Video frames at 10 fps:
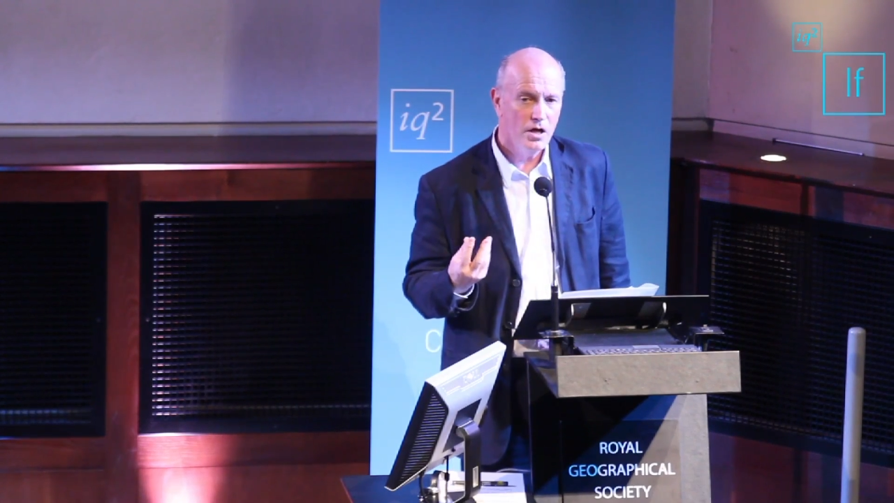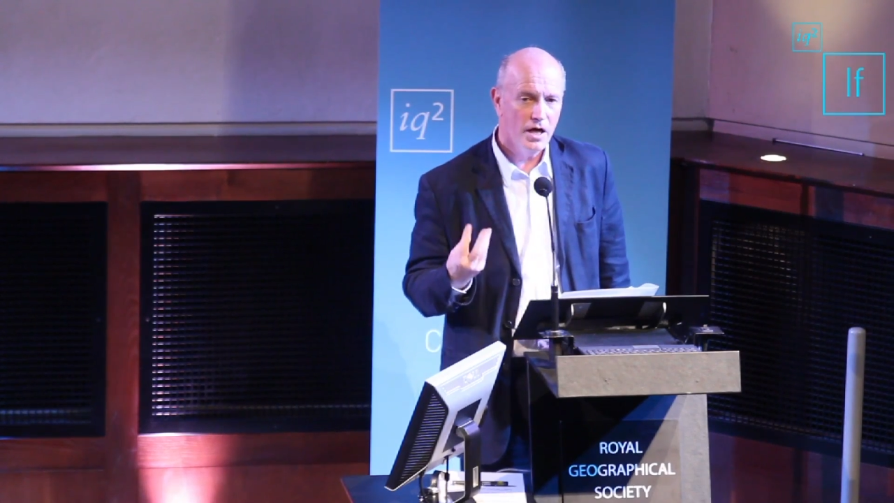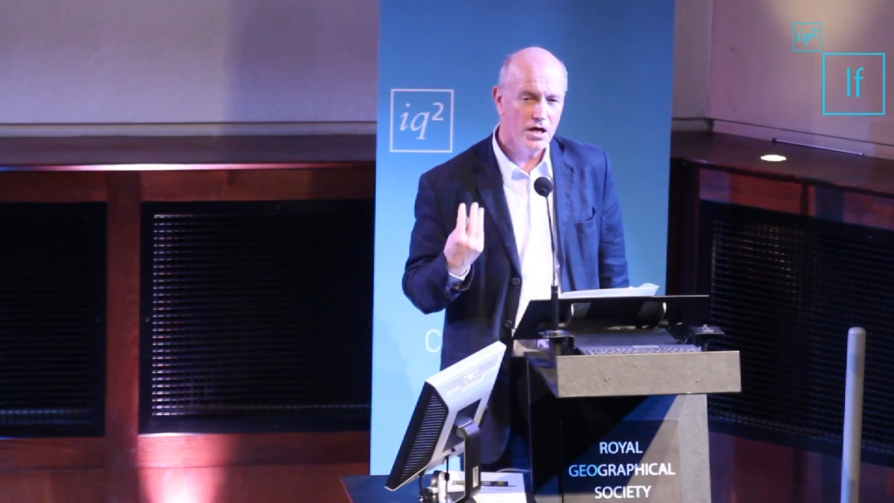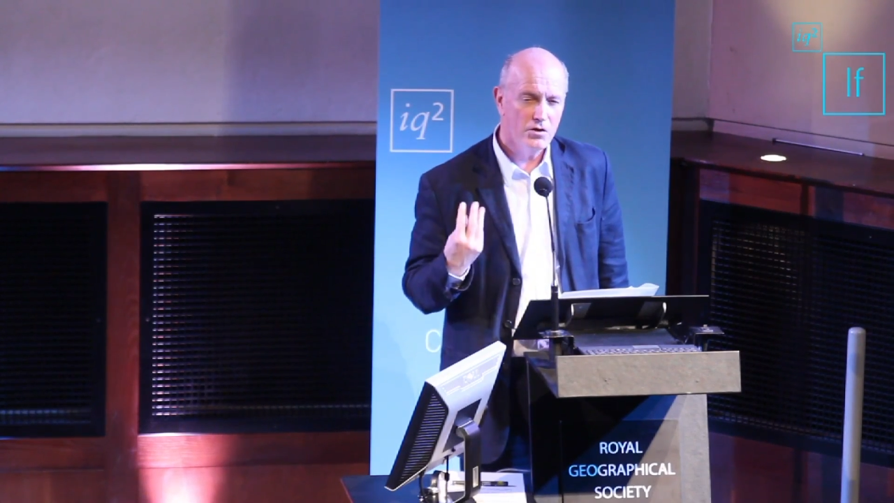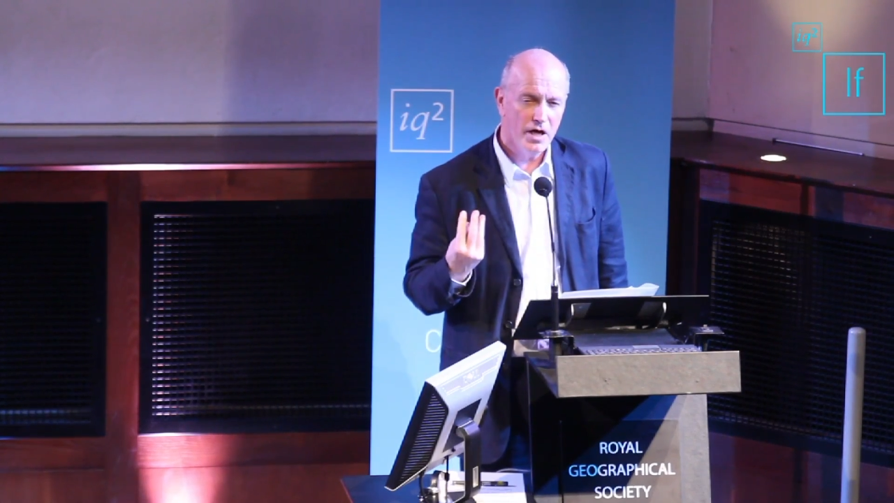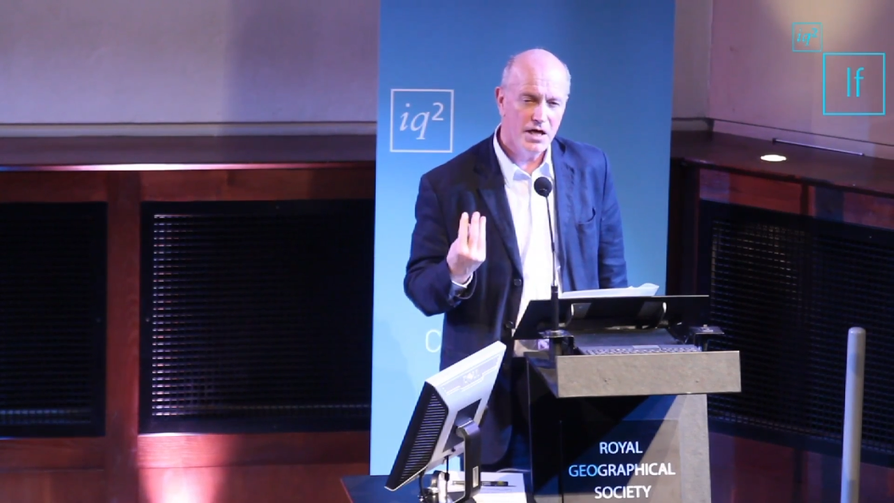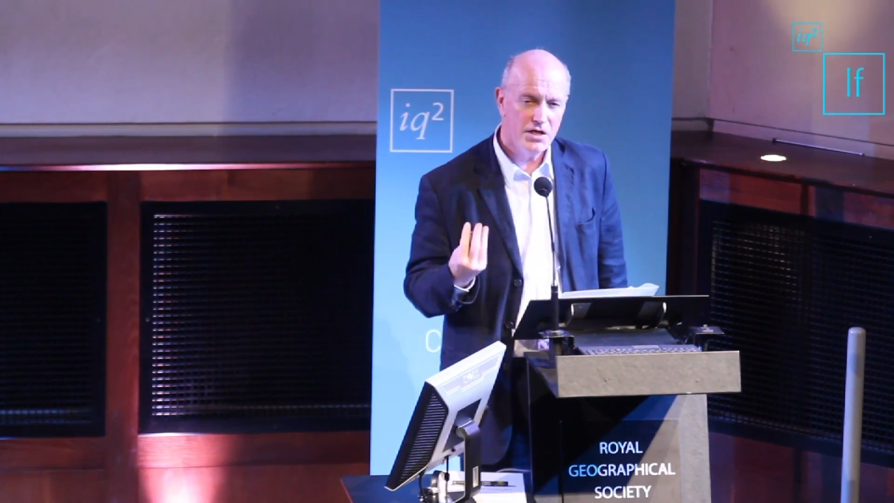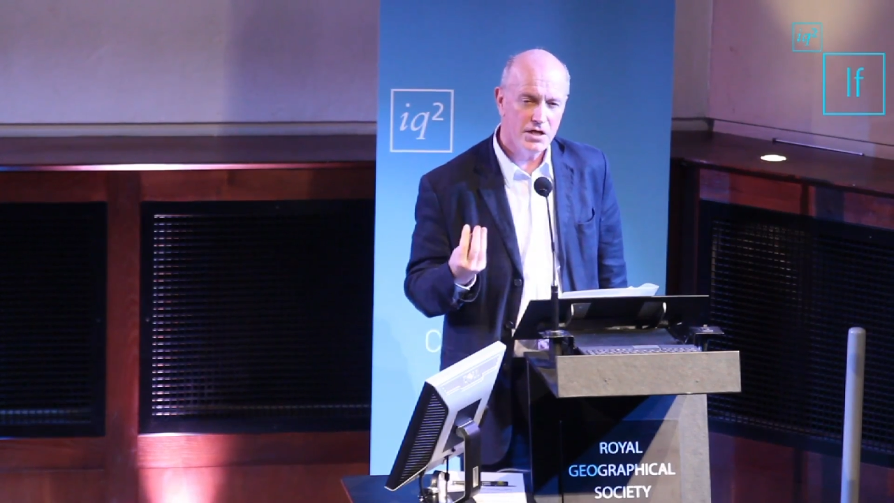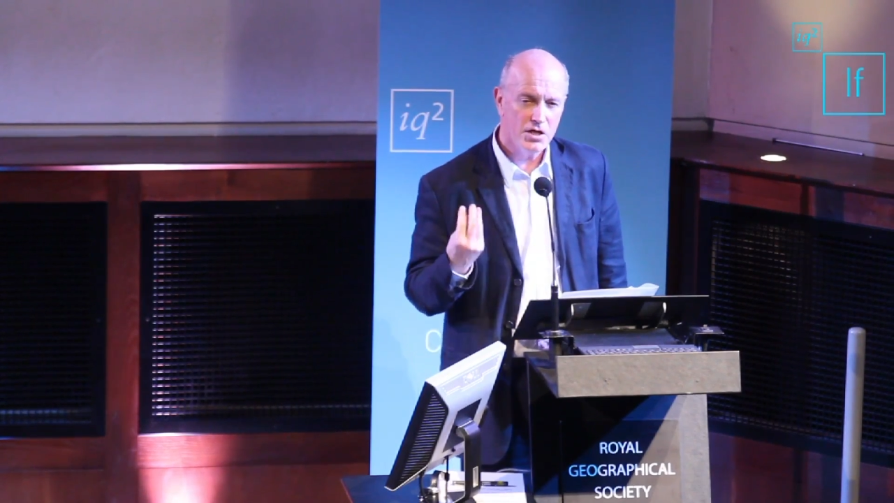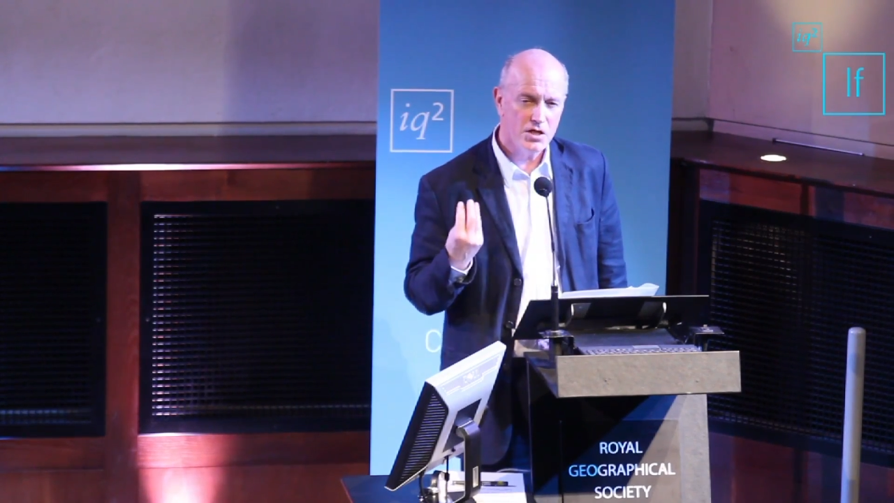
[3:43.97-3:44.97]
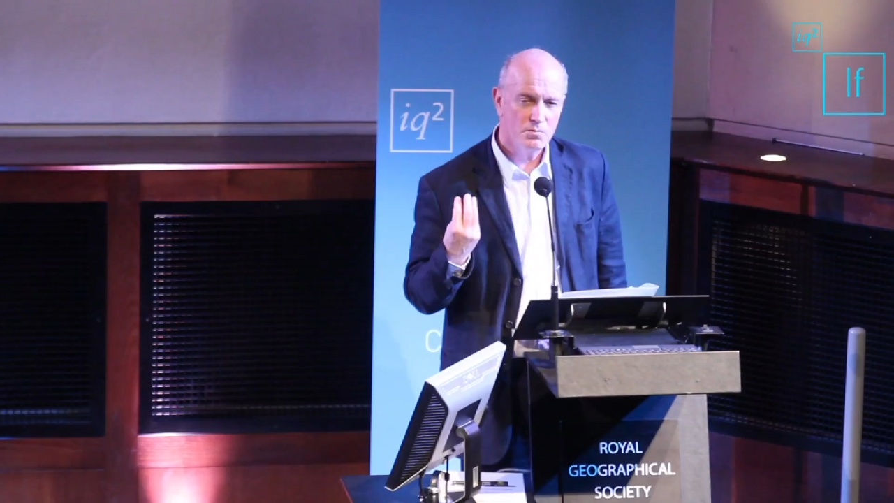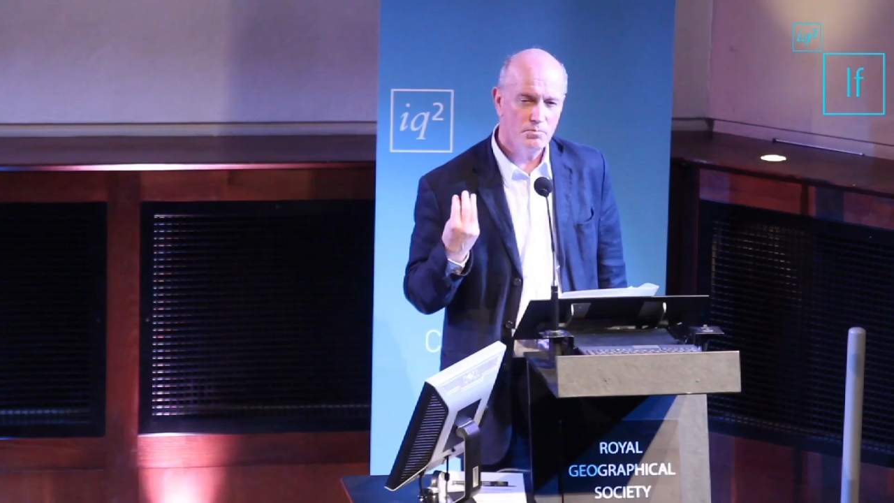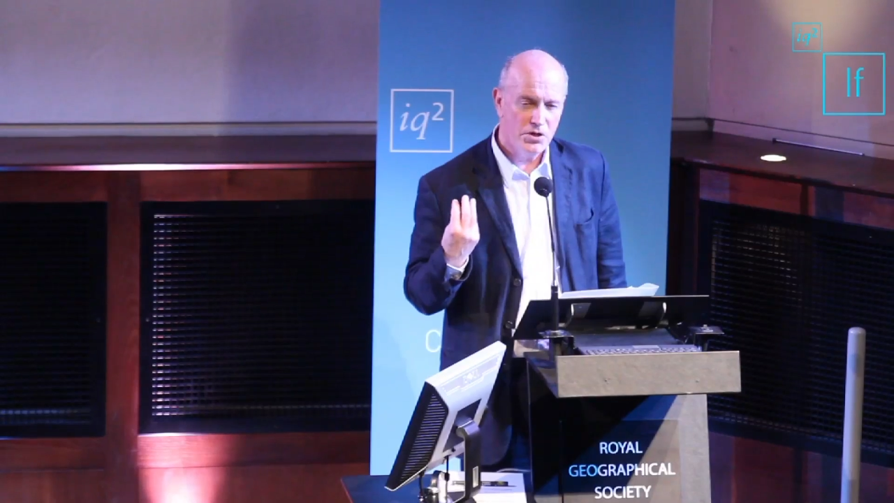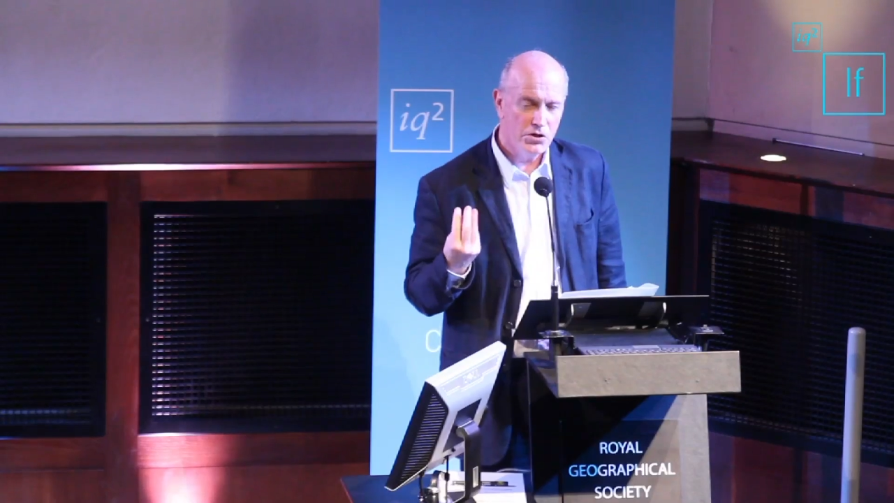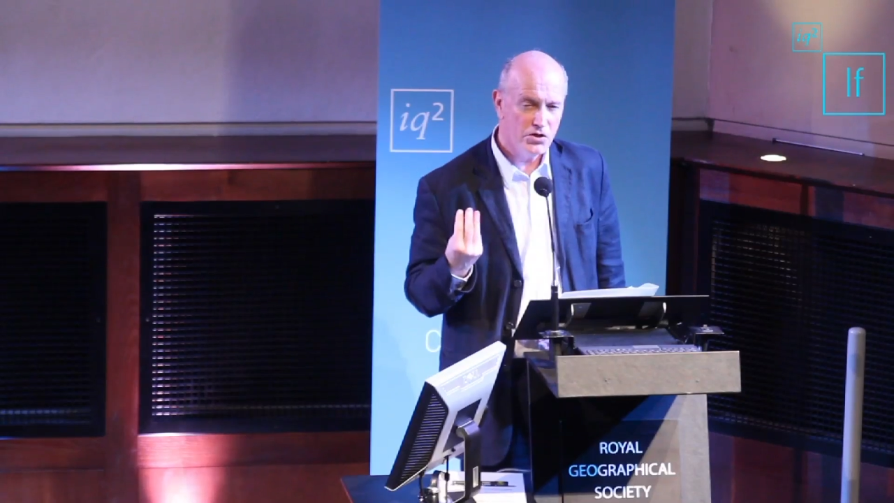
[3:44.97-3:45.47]
and creating this
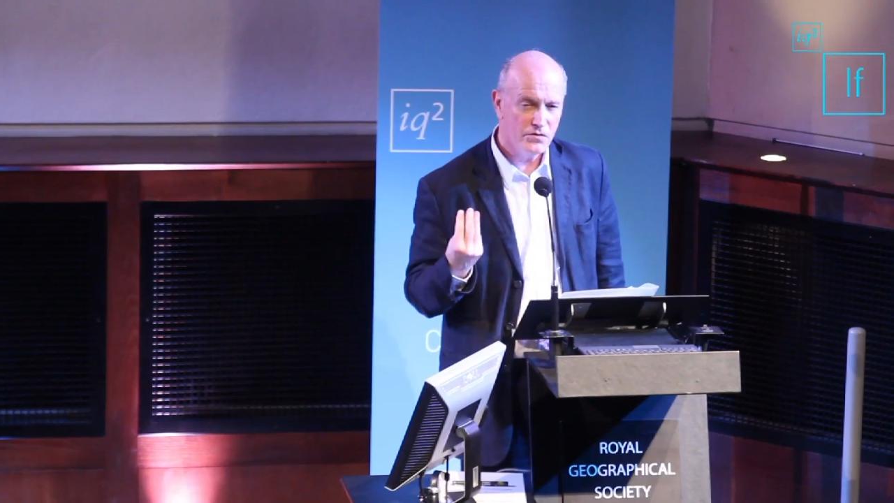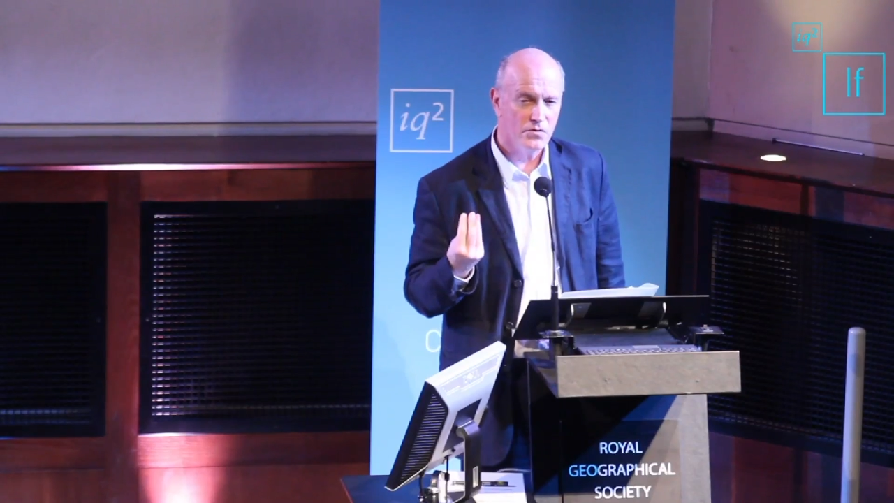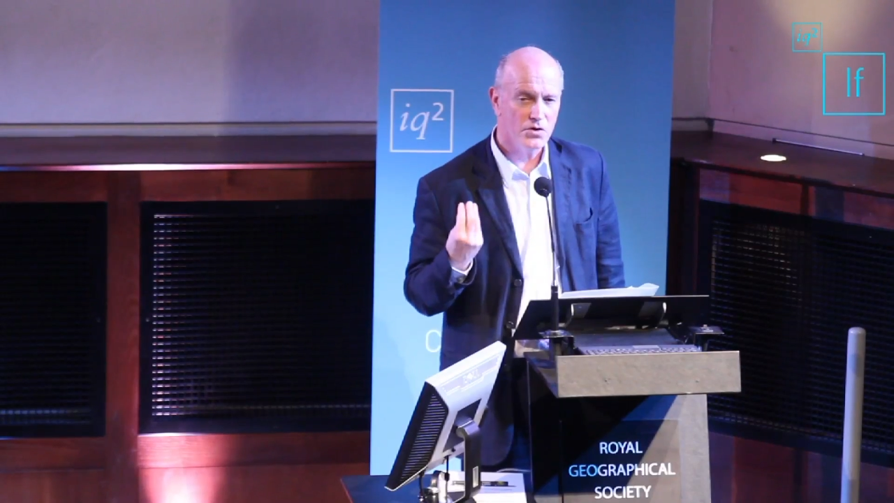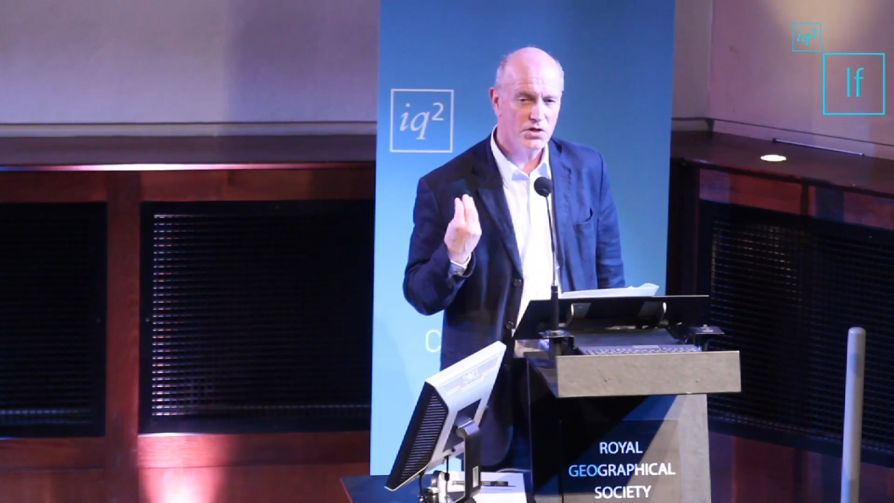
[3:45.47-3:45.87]
beautiful,